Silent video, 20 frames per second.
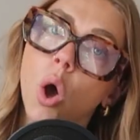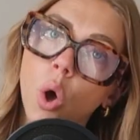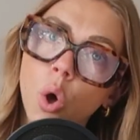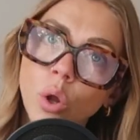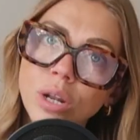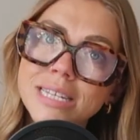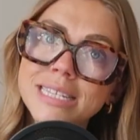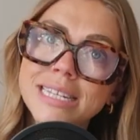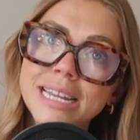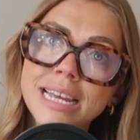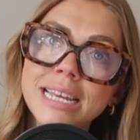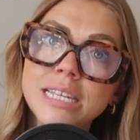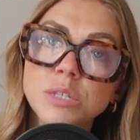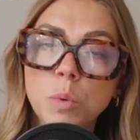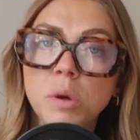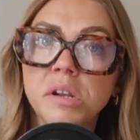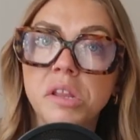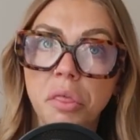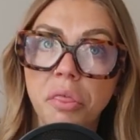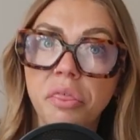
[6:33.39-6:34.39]
Honestly, it's
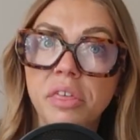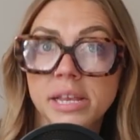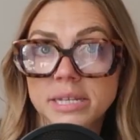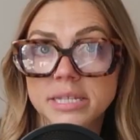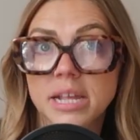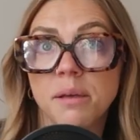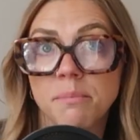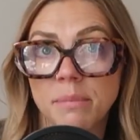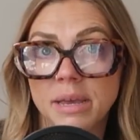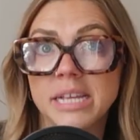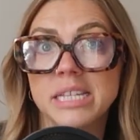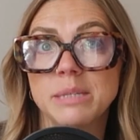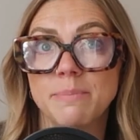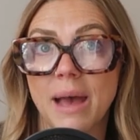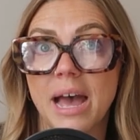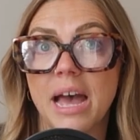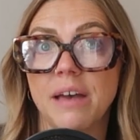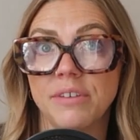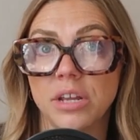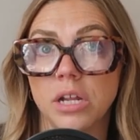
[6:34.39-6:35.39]
one of the things that I miss
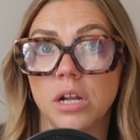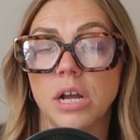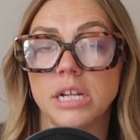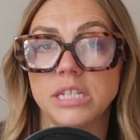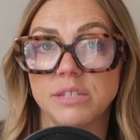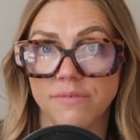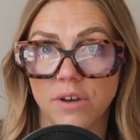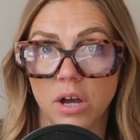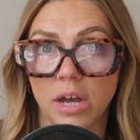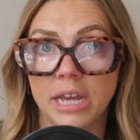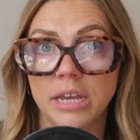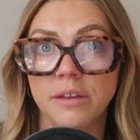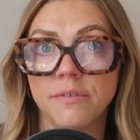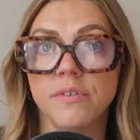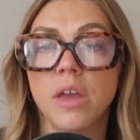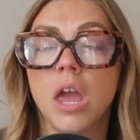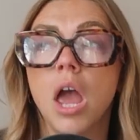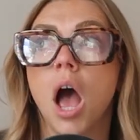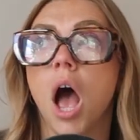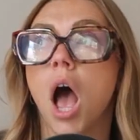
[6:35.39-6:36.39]
about having a 9-to-5,
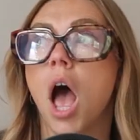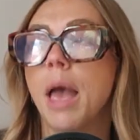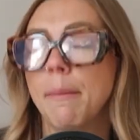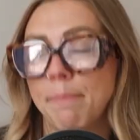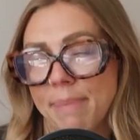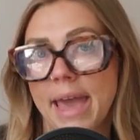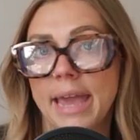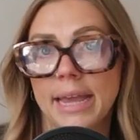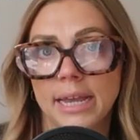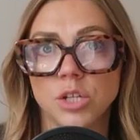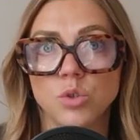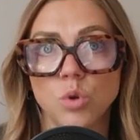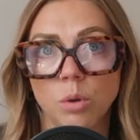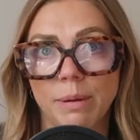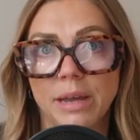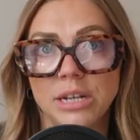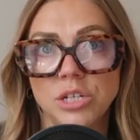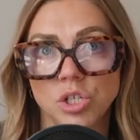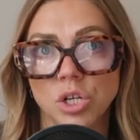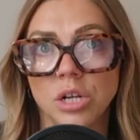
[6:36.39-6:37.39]
paying into a
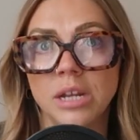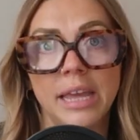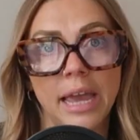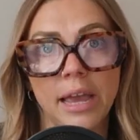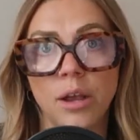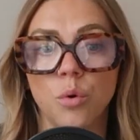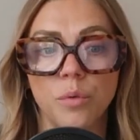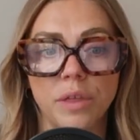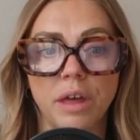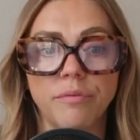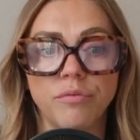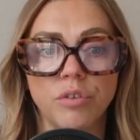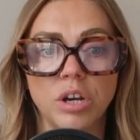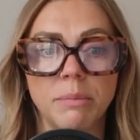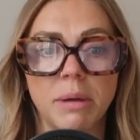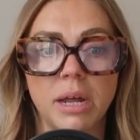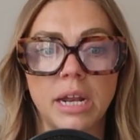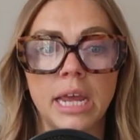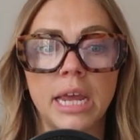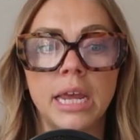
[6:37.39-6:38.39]
pension and getting all that
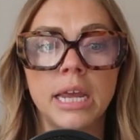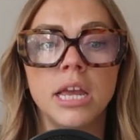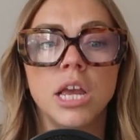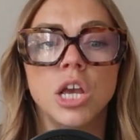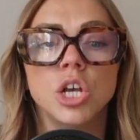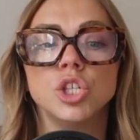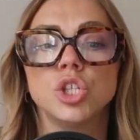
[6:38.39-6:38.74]
free money.